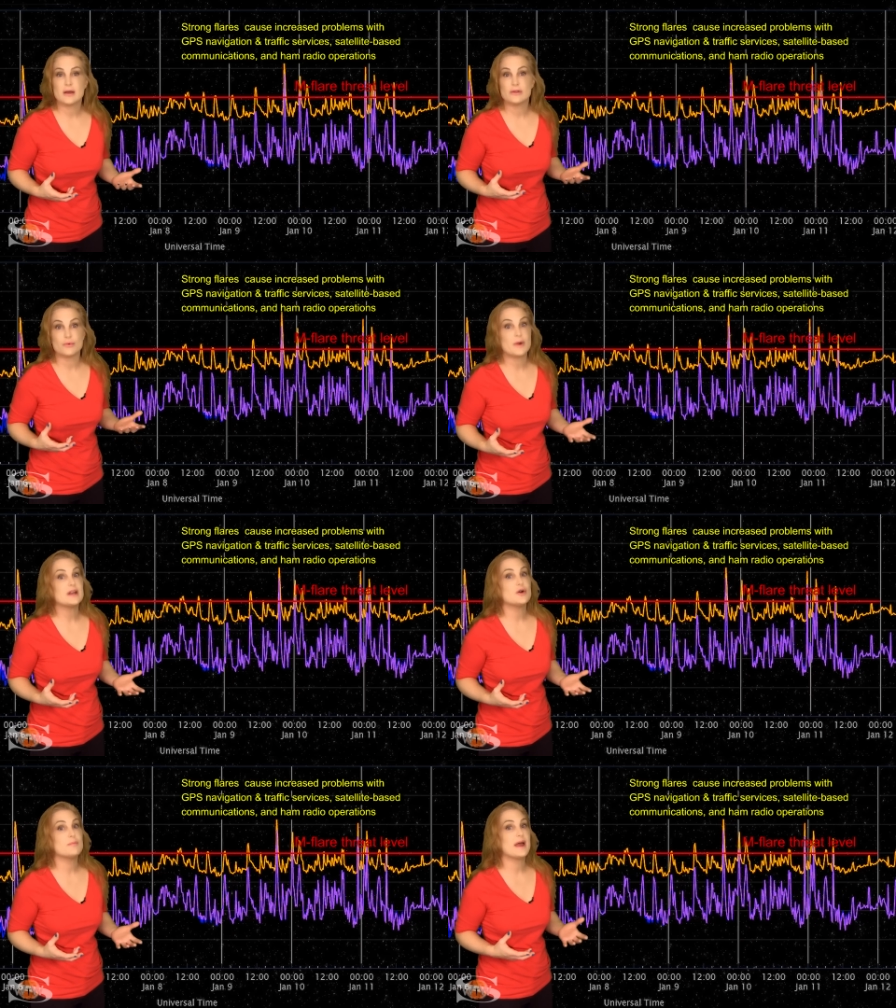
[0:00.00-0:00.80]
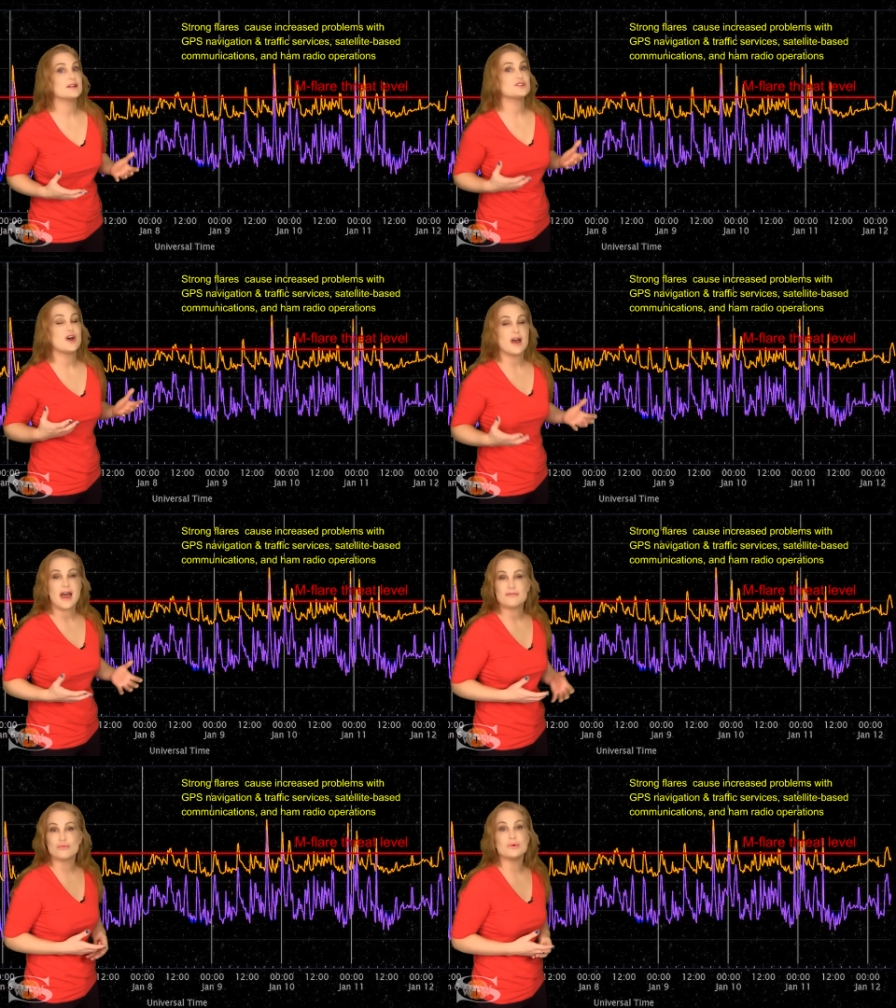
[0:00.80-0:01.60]
uh, the radio bands
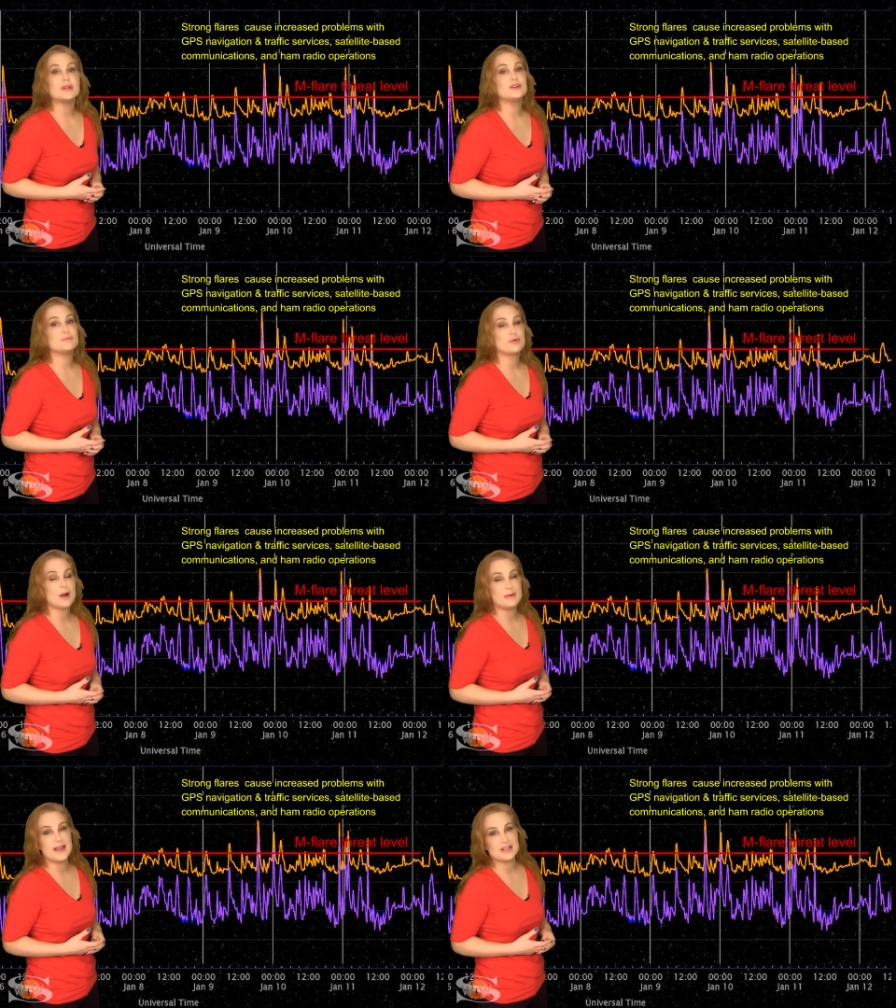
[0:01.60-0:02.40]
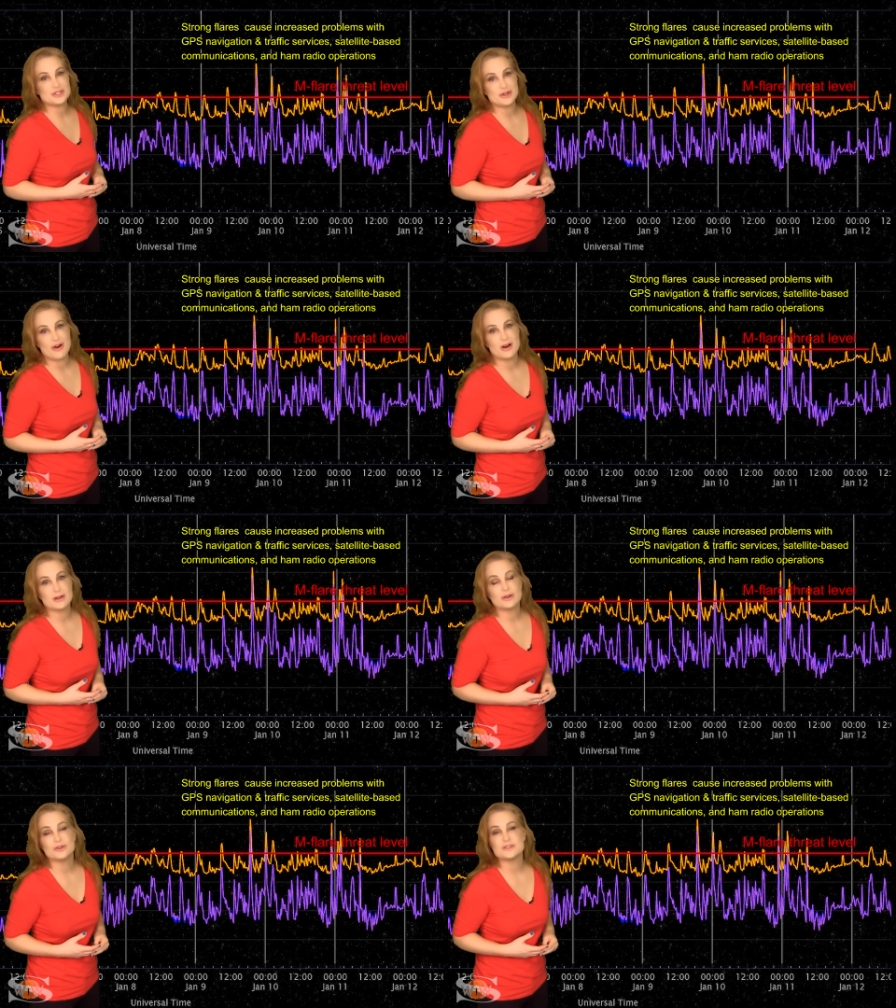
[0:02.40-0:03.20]
have really good propagation
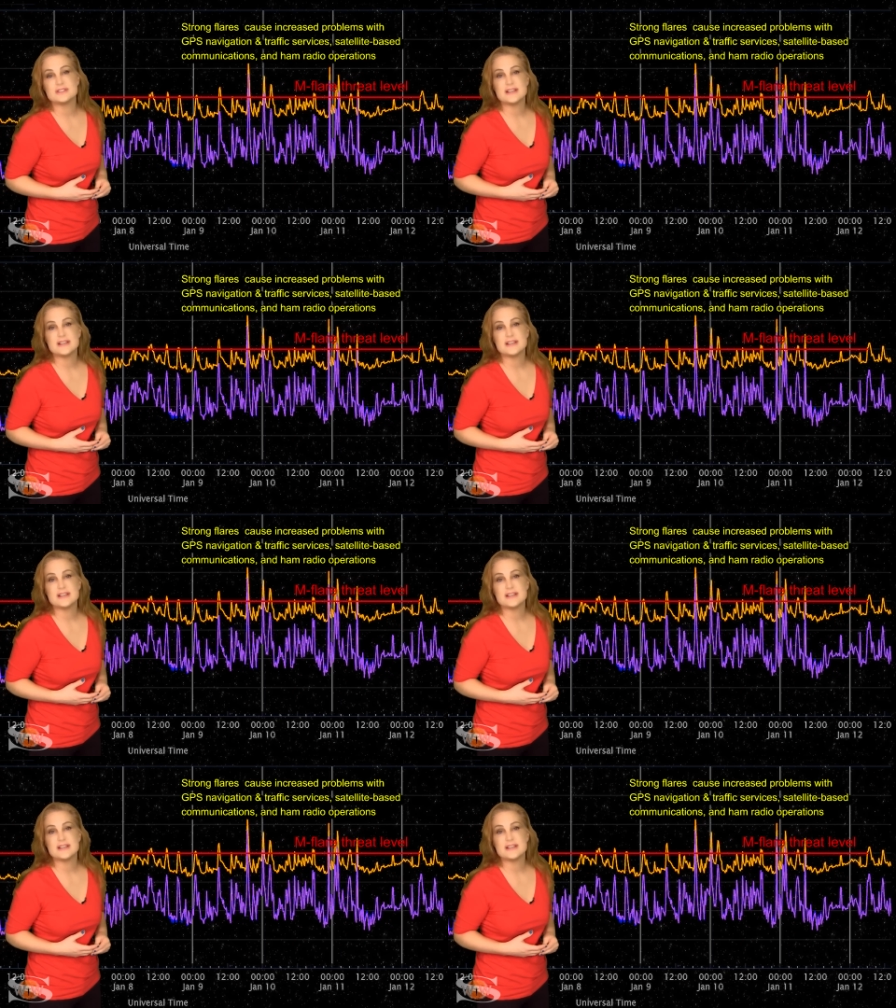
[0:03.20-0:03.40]
on Earth's